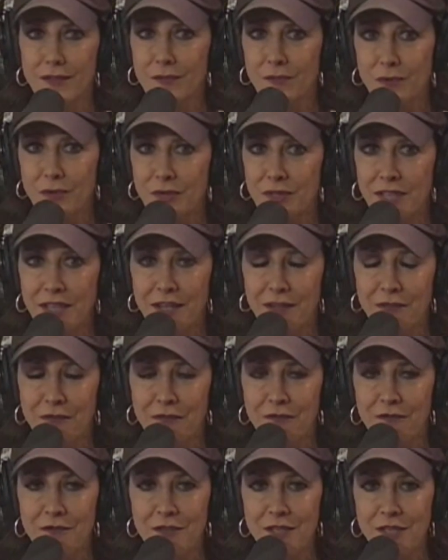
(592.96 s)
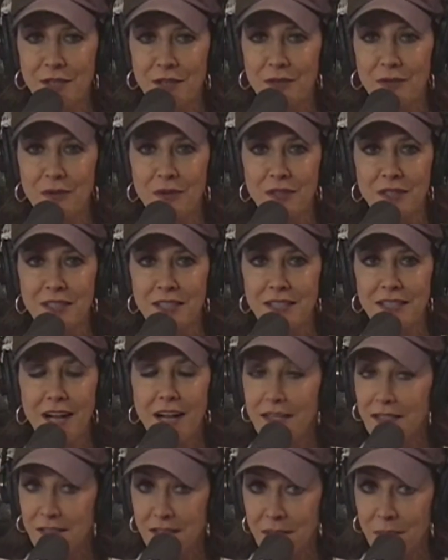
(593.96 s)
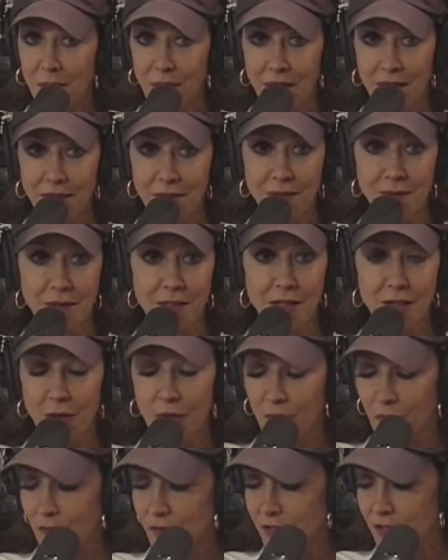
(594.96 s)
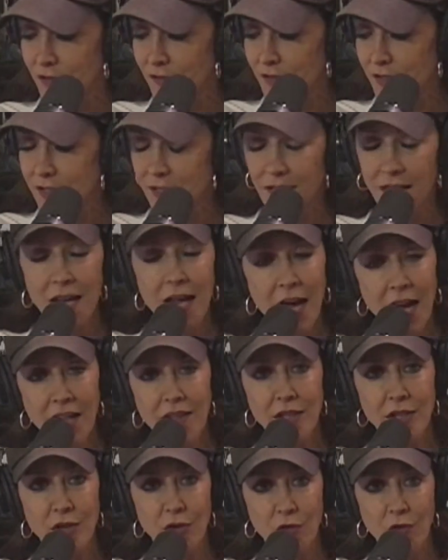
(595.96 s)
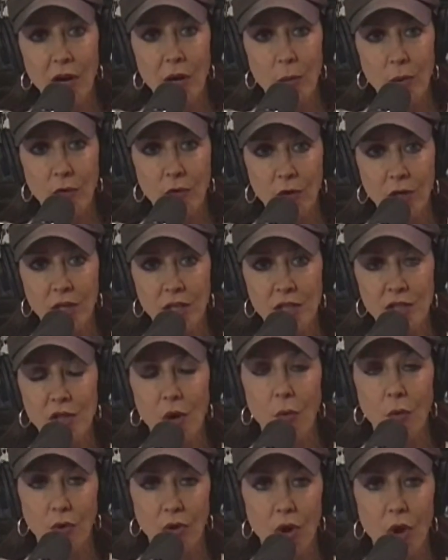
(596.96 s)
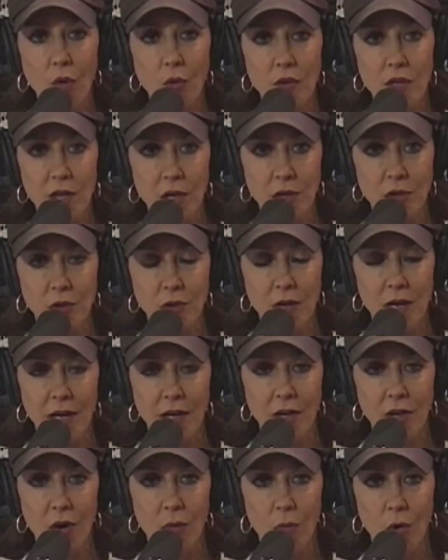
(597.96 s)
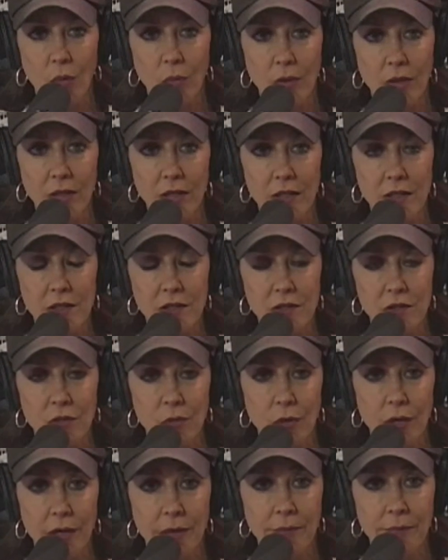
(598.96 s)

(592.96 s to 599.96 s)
routine physical that did not seem like a you know a routine visit i think you're right we really don't know the underlying comorbidities do we